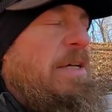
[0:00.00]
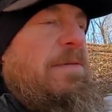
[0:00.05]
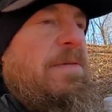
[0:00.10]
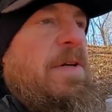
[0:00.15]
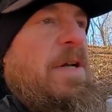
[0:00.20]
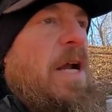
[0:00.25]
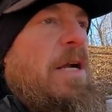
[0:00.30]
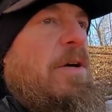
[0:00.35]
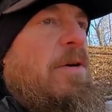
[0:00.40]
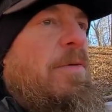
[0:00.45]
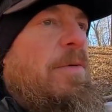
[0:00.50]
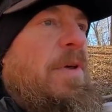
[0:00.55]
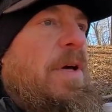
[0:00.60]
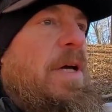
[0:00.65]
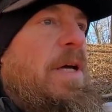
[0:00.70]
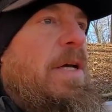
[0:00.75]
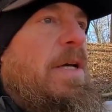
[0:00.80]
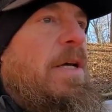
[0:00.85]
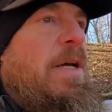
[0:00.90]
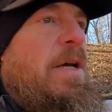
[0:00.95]
even, I don't
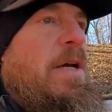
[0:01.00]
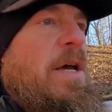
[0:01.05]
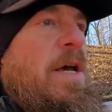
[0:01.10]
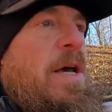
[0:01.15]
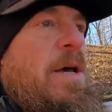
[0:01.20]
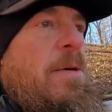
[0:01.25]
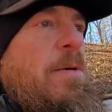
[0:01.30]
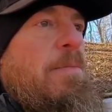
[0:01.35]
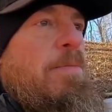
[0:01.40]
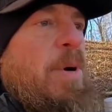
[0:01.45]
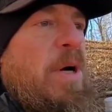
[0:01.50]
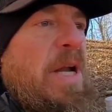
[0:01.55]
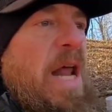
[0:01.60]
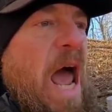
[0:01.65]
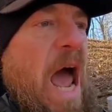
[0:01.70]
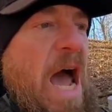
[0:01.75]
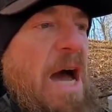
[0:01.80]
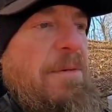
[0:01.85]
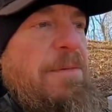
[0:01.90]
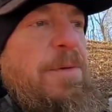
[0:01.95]
think. But
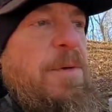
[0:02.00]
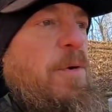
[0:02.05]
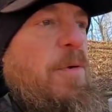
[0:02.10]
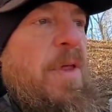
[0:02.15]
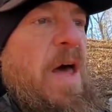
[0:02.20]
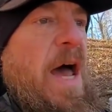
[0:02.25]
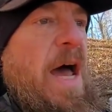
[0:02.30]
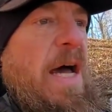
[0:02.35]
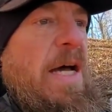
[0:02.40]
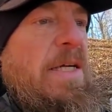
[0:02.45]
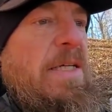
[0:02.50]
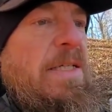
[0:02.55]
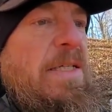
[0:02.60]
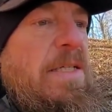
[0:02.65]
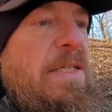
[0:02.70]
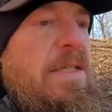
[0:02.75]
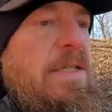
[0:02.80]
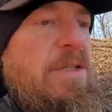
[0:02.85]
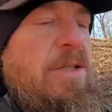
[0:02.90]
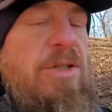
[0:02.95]
after that,
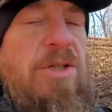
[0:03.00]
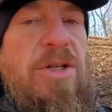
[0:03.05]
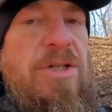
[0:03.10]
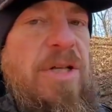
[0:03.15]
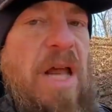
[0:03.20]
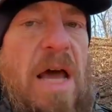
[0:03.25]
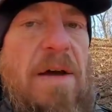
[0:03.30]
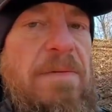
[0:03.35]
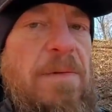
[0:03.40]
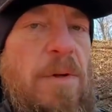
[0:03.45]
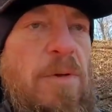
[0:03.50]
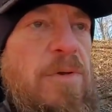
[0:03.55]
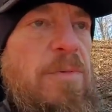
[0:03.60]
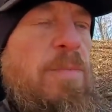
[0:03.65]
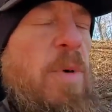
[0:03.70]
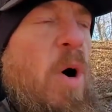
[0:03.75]
you just have those